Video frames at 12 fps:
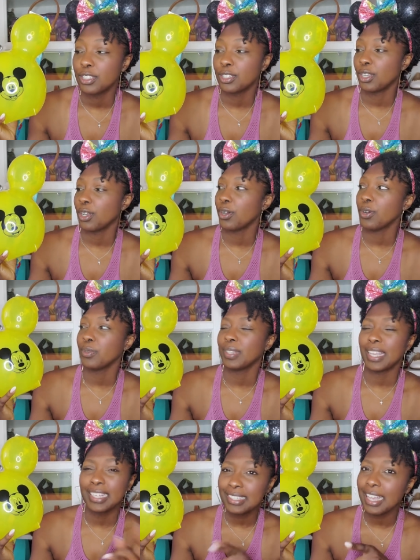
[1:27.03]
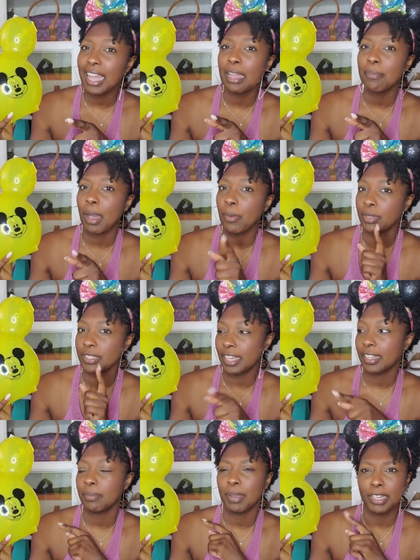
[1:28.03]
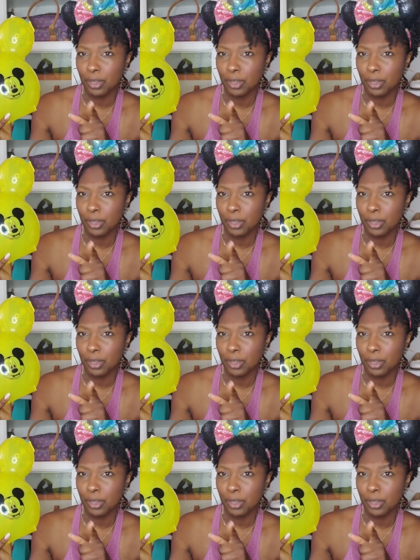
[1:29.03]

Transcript: So next time I will tell them I